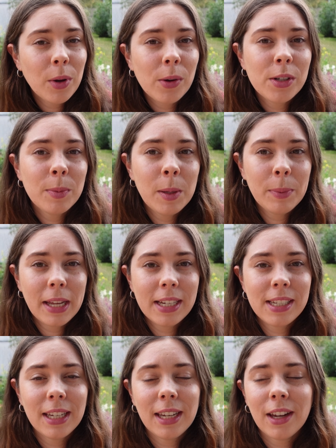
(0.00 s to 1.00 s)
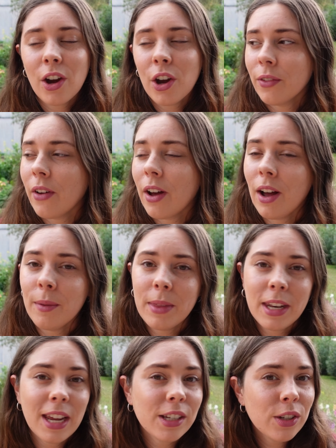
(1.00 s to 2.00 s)
going to be planting over the
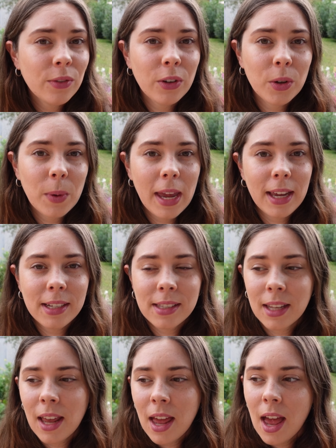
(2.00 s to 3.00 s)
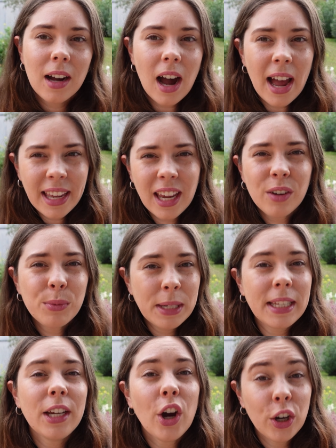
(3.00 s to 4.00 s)
next few weeks. I get
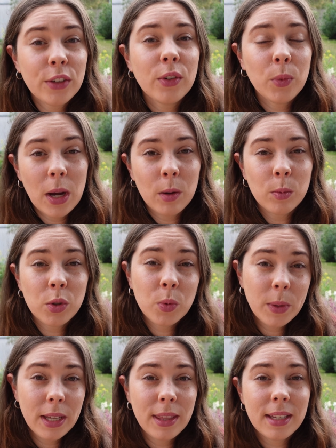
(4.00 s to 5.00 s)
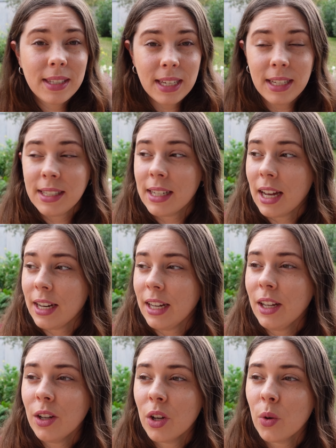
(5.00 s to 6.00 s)
really overwhelmed with seed
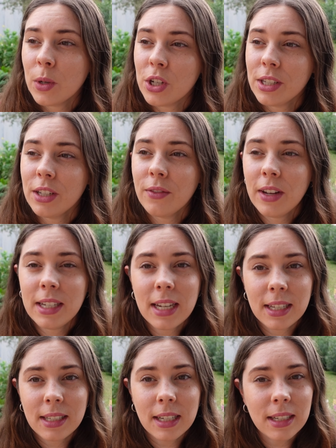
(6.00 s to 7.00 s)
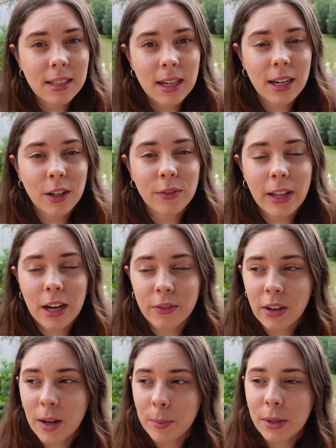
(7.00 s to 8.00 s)
starting, which isn't fantastic starting a flower
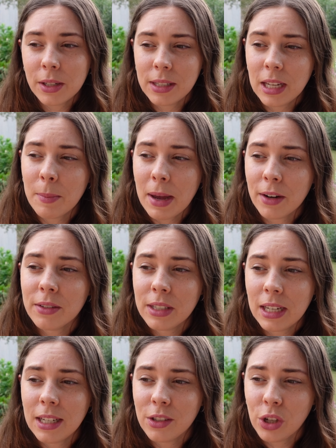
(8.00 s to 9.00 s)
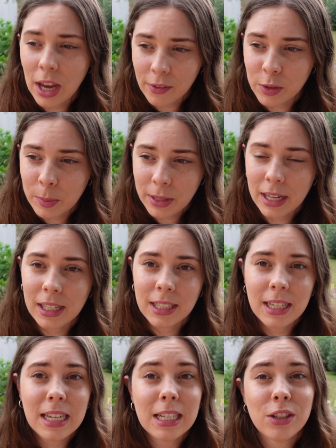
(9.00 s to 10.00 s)
farm because the amount of seeds you have to plant
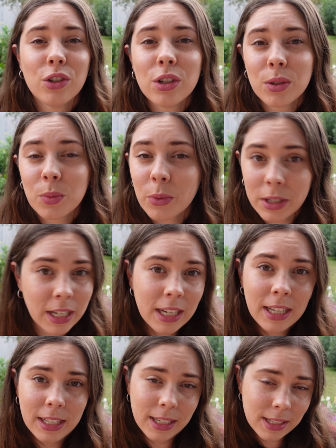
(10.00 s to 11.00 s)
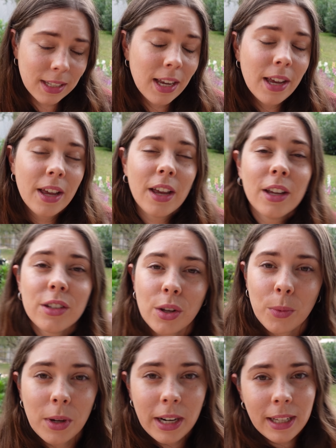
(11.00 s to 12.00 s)
is just ridiculous. So
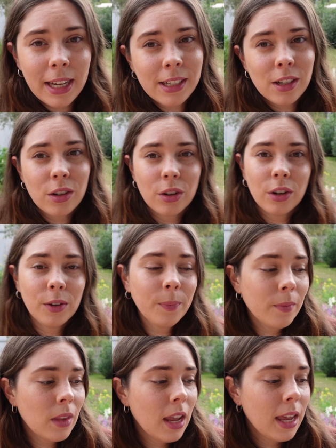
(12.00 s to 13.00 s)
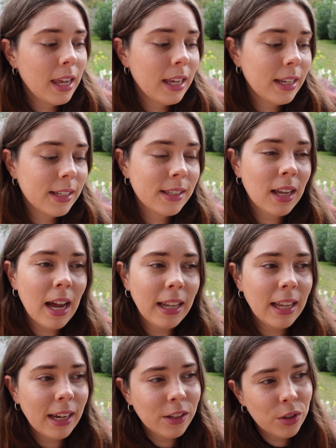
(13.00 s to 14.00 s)
what I like to do is I
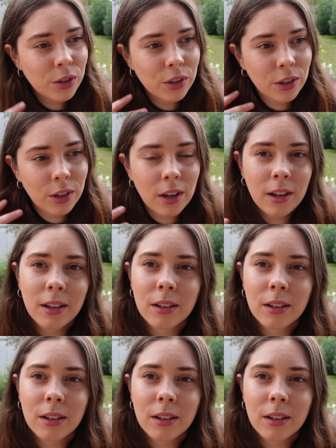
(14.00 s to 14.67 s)
like to